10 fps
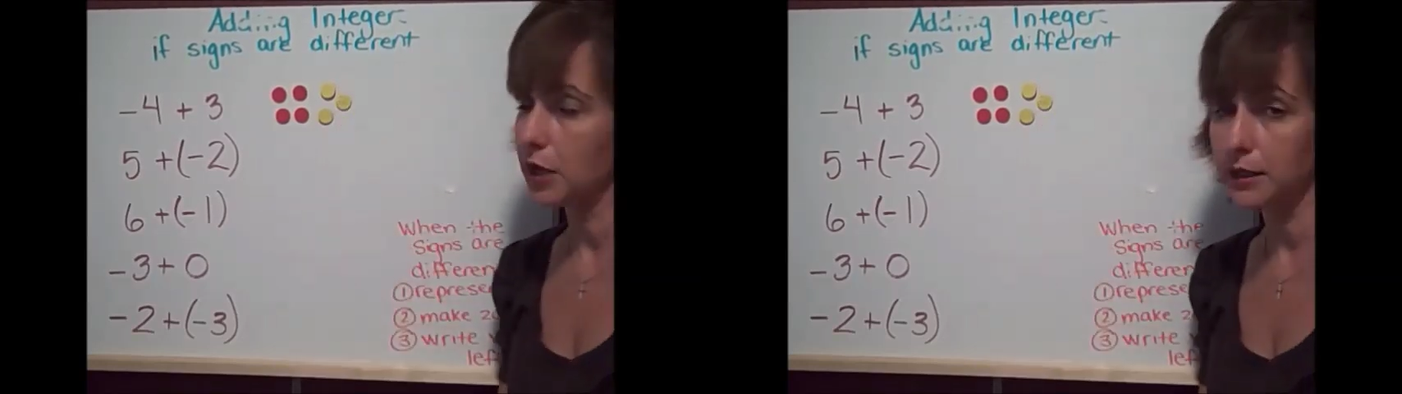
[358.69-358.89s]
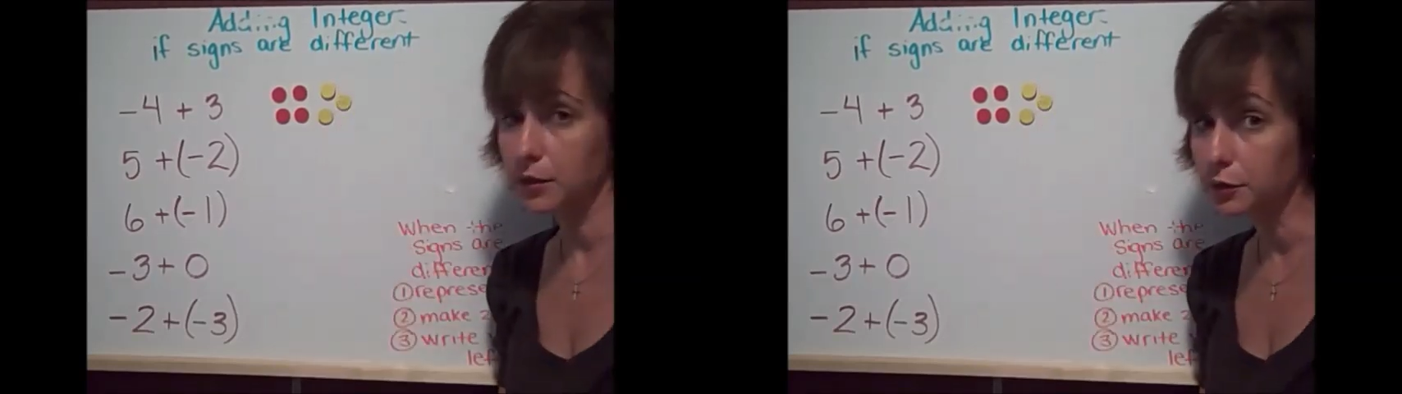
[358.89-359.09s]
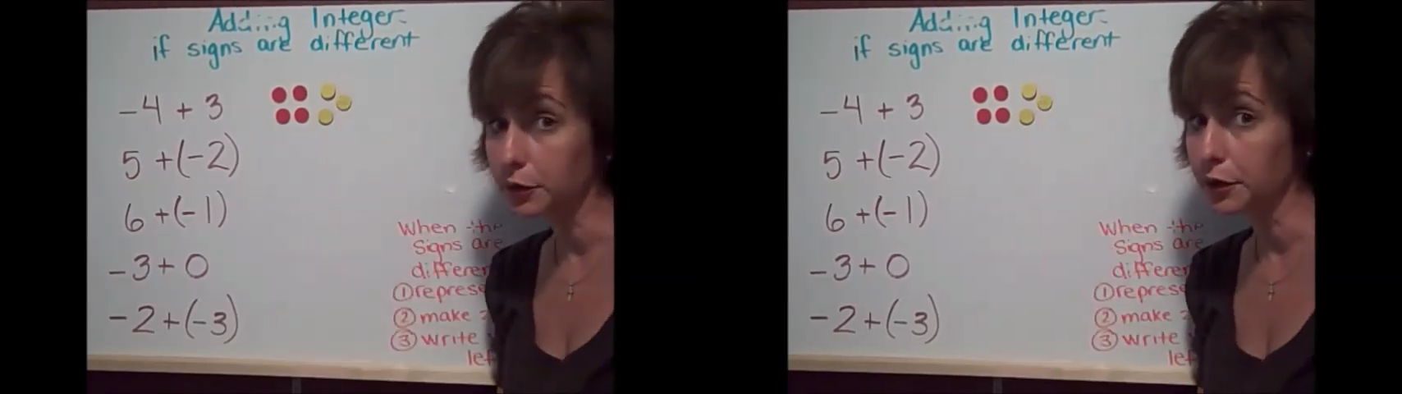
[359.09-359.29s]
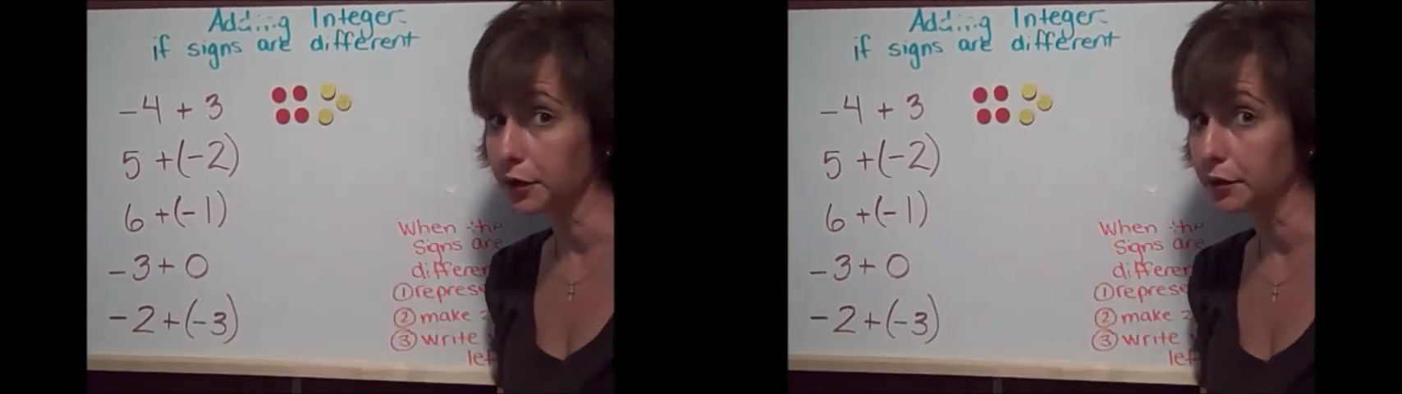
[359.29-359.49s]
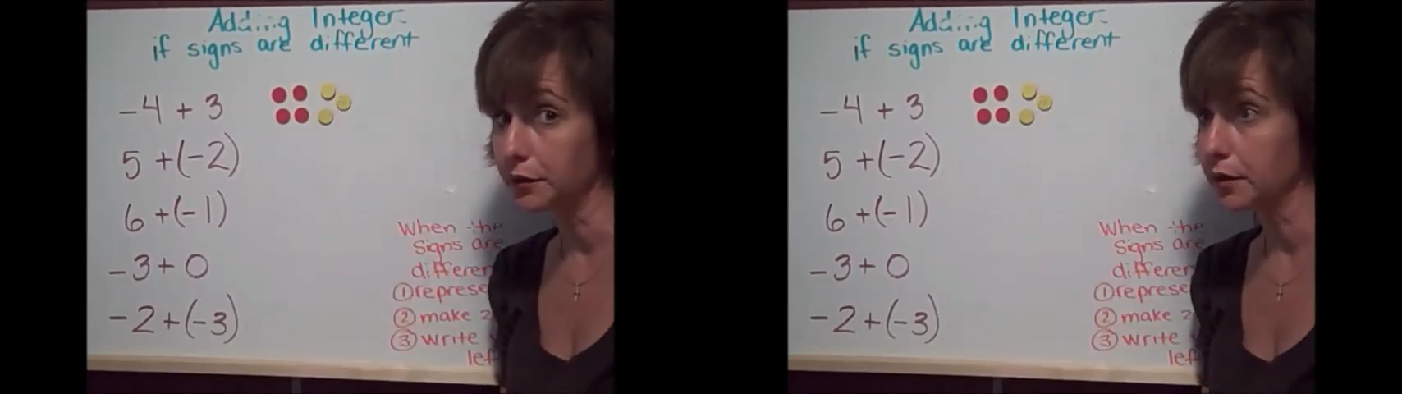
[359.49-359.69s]
just
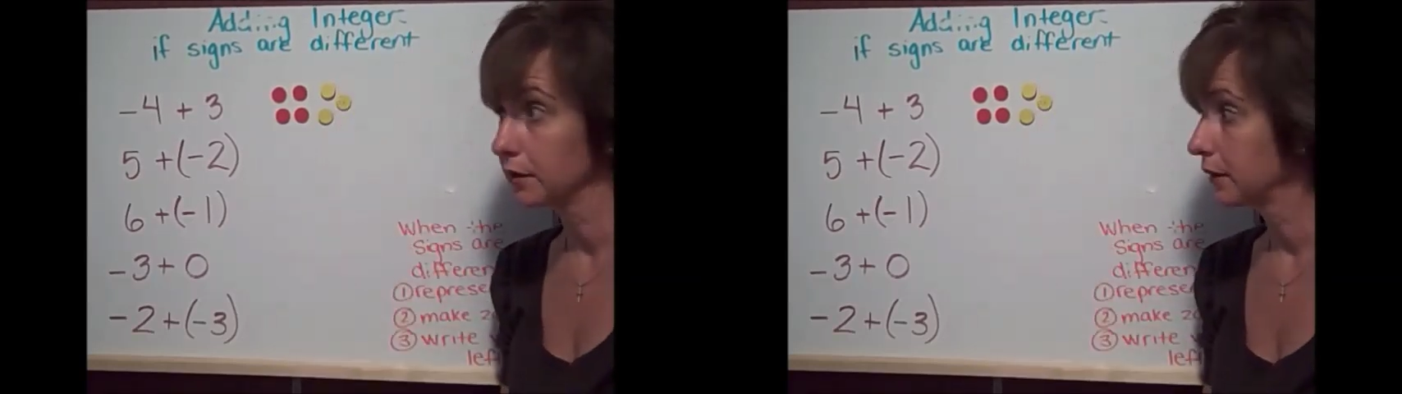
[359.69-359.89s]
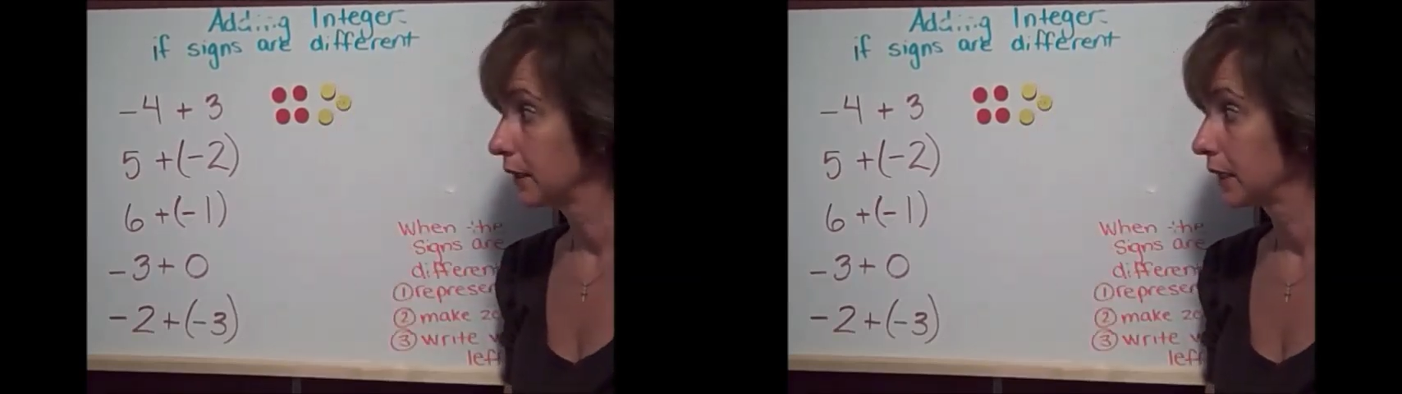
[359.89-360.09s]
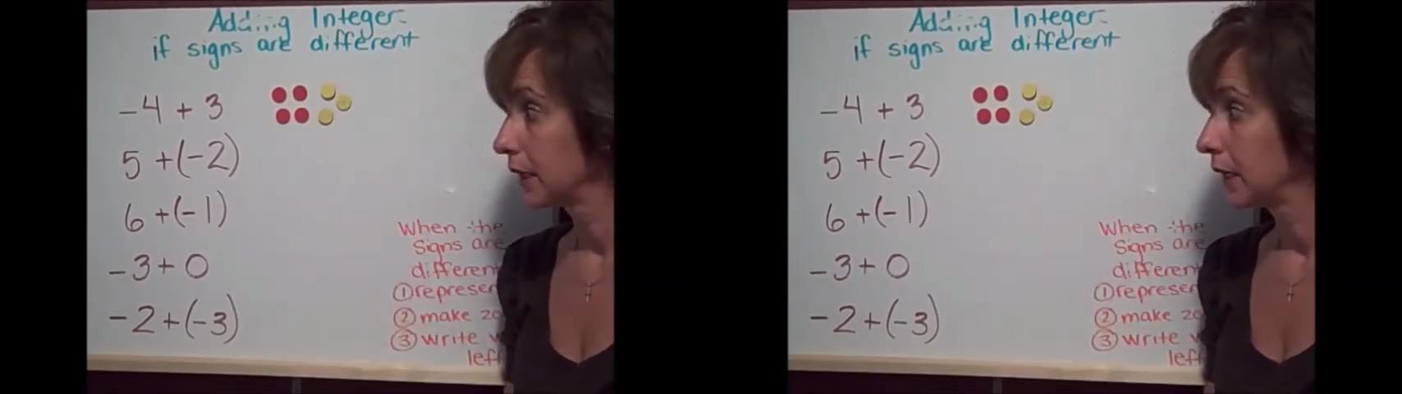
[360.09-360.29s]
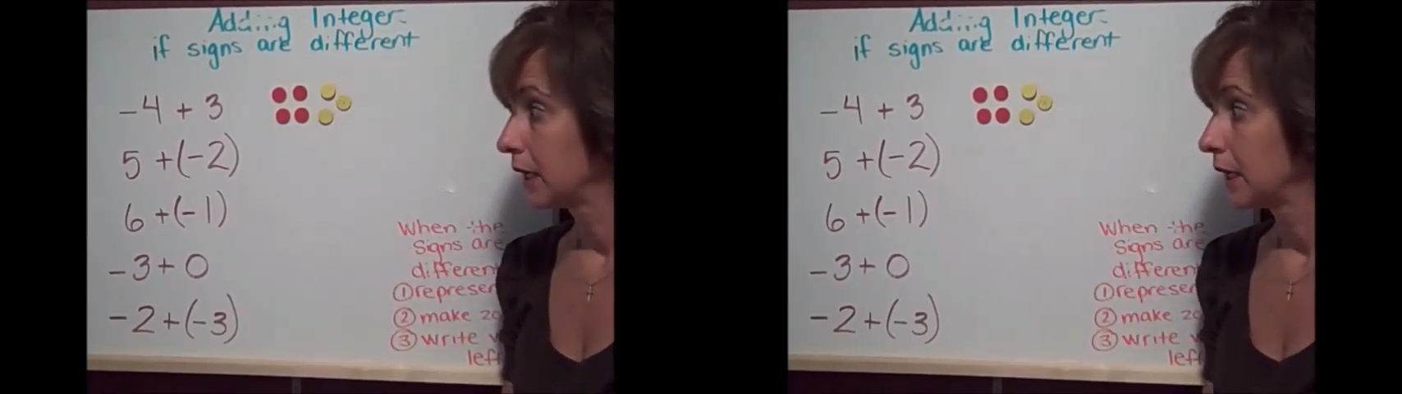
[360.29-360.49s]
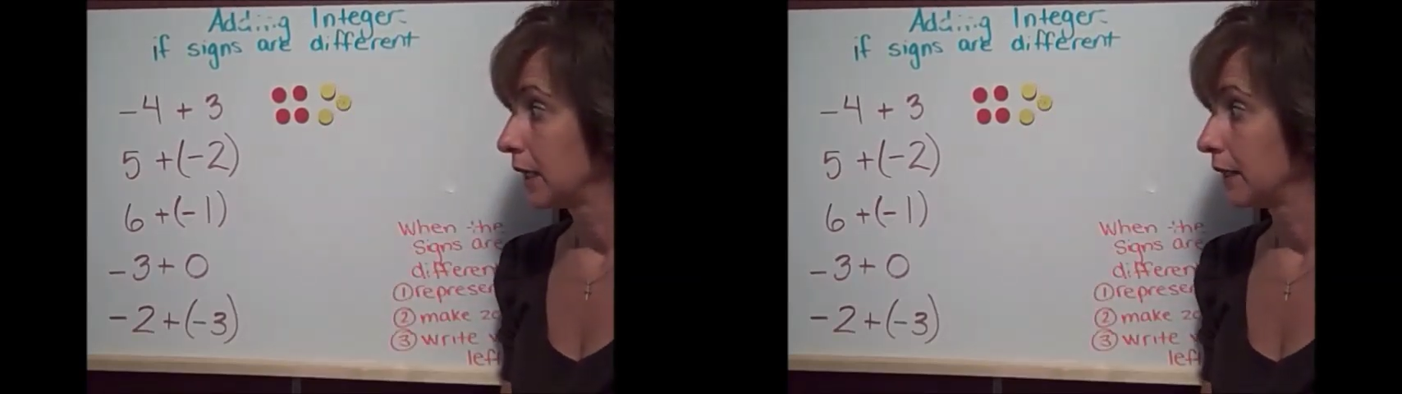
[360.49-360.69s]
learned
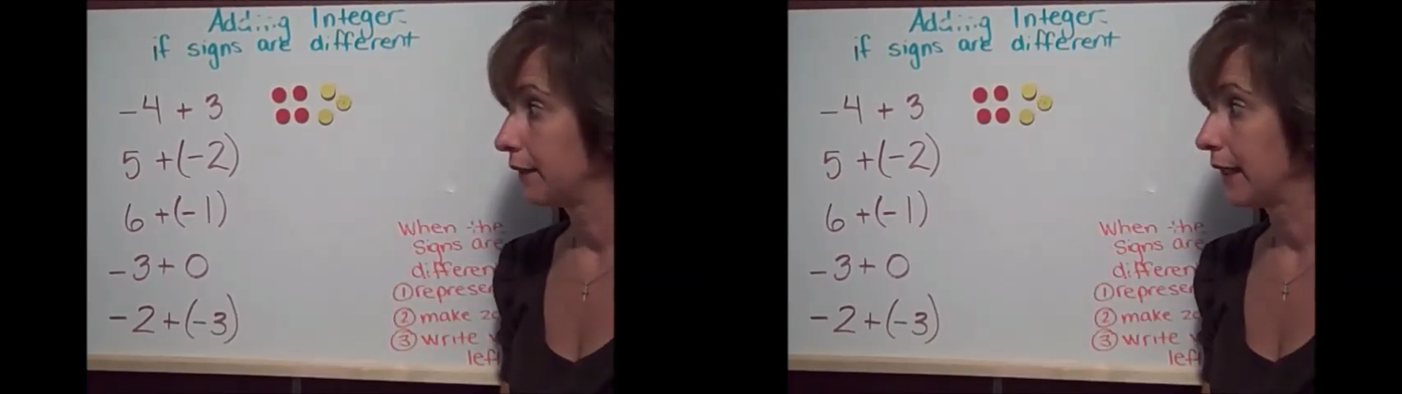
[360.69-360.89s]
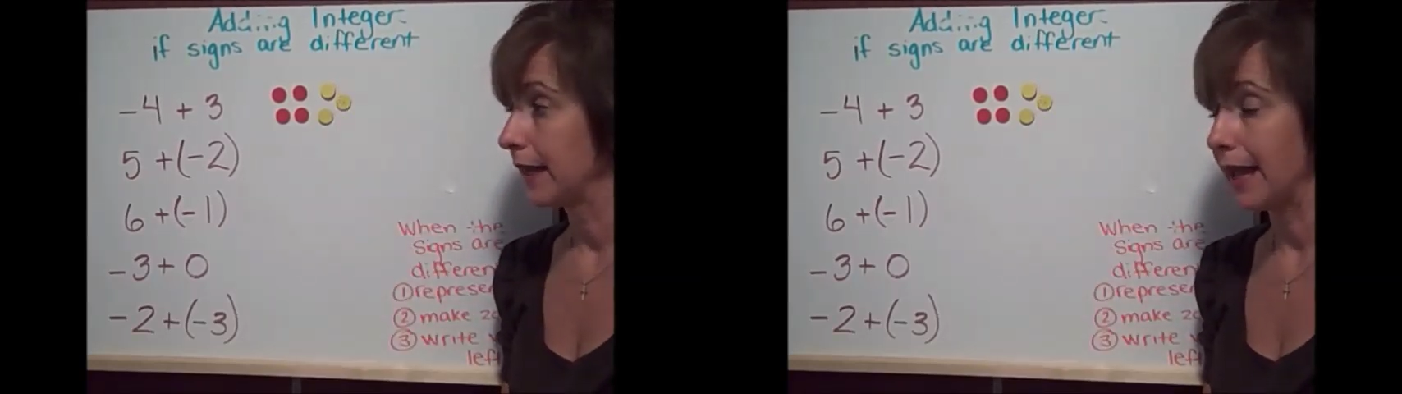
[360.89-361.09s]
that